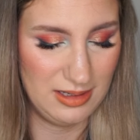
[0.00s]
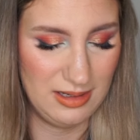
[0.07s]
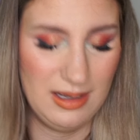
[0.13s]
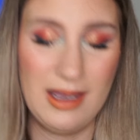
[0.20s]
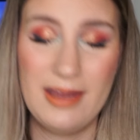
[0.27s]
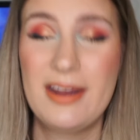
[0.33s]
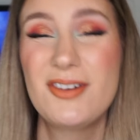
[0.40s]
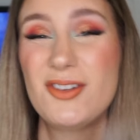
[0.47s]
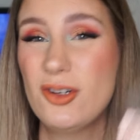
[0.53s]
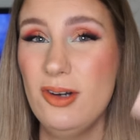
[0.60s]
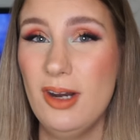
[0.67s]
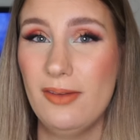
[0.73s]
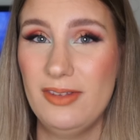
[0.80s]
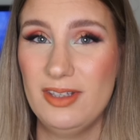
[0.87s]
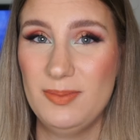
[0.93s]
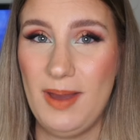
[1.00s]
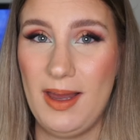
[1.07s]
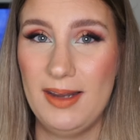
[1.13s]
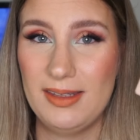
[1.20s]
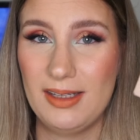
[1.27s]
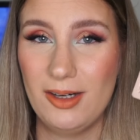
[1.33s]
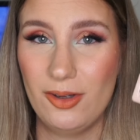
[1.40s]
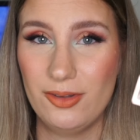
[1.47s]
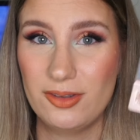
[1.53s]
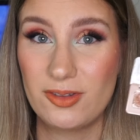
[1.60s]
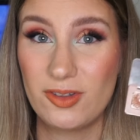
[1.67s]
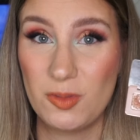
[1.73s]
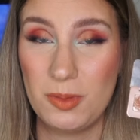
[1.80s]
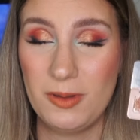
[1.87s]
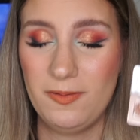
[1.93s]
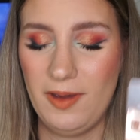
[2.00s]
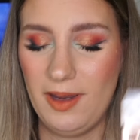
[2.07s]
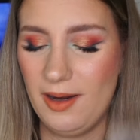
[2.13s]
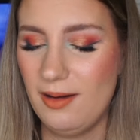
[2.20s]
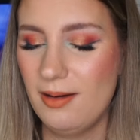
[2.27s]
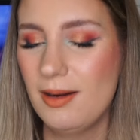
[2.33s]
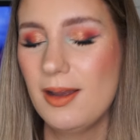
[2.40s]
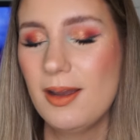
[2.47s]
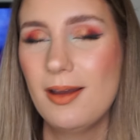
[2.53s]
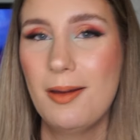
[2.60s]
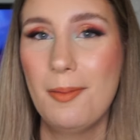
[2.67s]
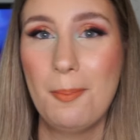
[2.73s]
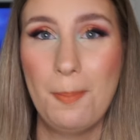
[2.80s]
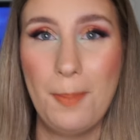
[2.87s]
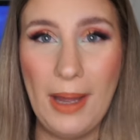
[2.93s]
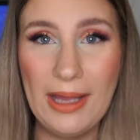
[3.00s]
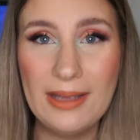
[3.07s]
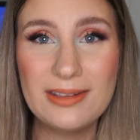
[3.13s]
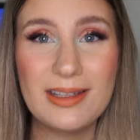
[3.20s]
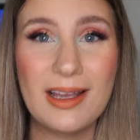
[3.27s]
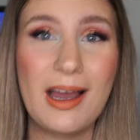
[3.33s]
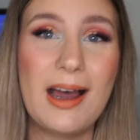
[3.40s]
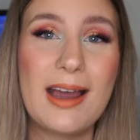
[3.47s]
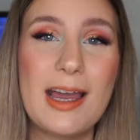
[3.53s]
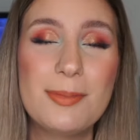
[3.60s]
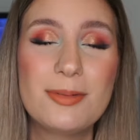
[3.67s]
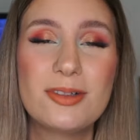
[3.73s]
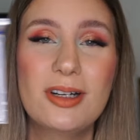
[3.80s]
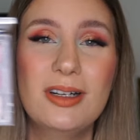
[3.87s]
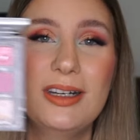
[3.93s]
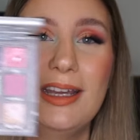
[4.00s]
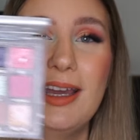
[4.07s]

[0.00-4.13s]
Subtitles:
and I do love this palette a lot, to be fair. But I absolutely